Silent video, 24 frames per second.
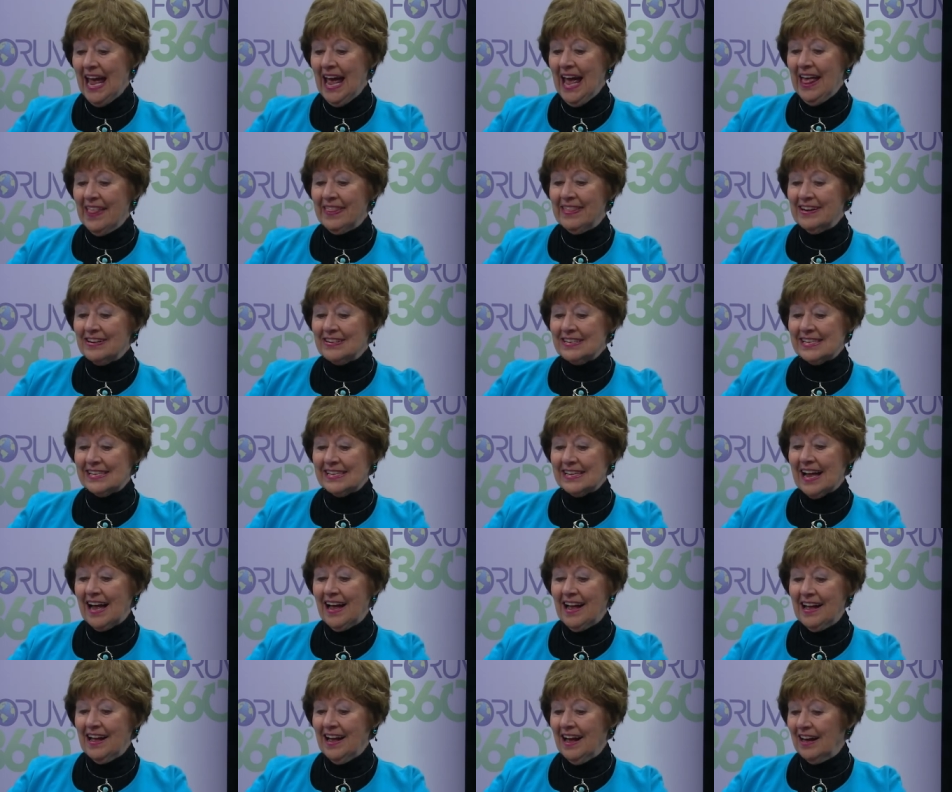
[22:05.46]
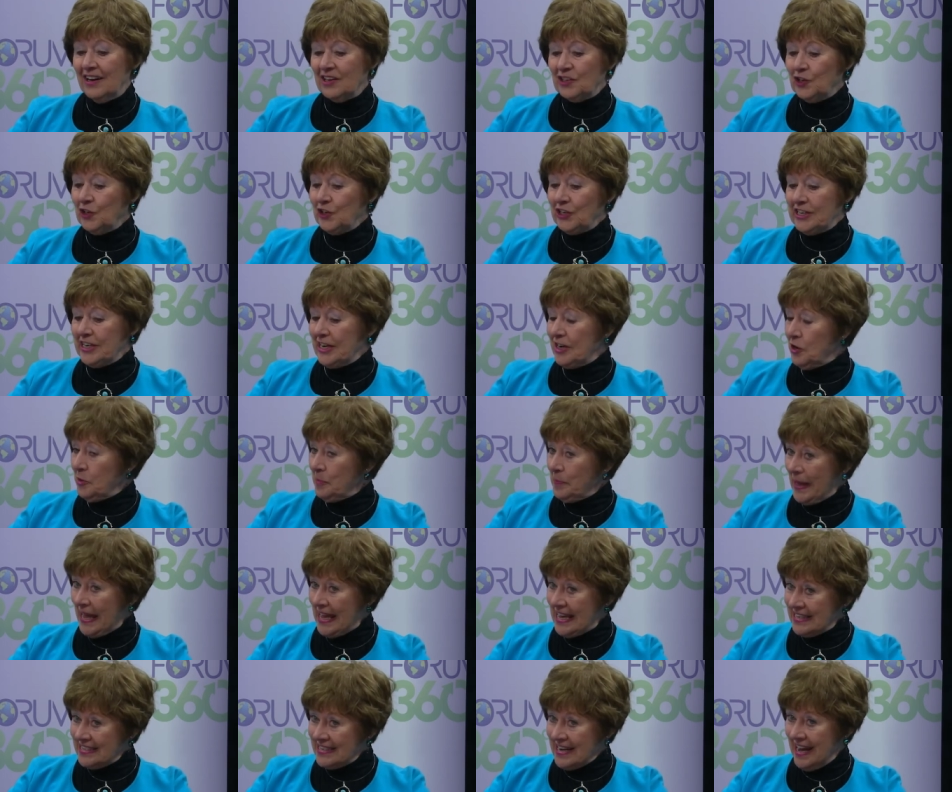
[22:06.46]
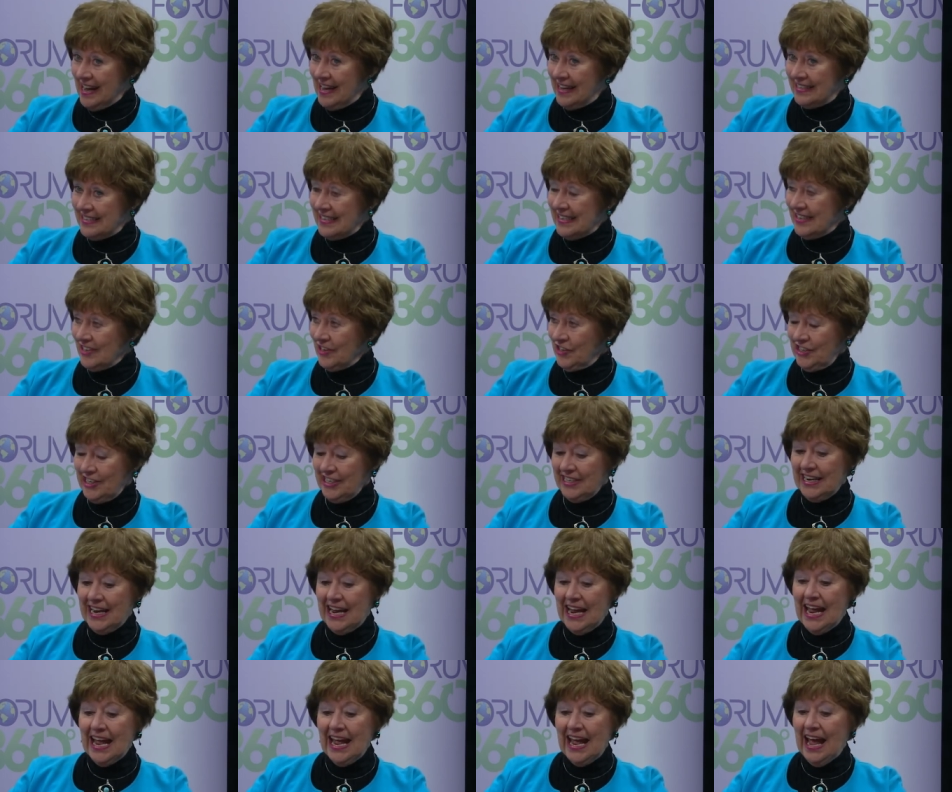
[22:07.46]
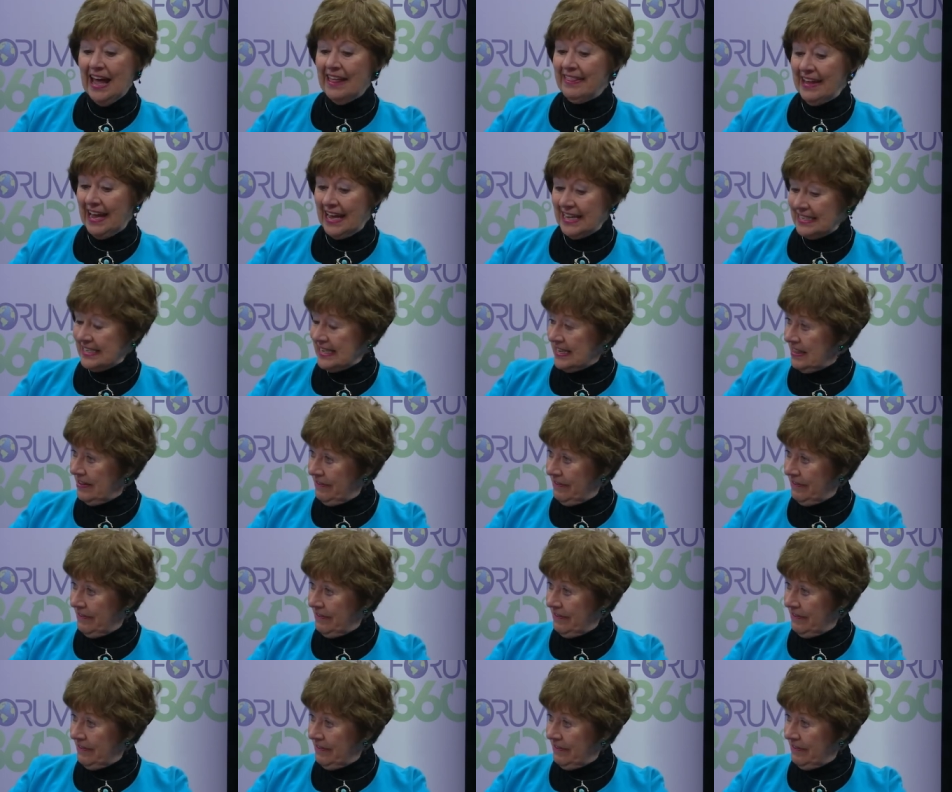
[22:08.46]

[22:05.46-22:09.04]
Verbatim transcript: there's uh, a Goodyear band concert, yes. and that's in the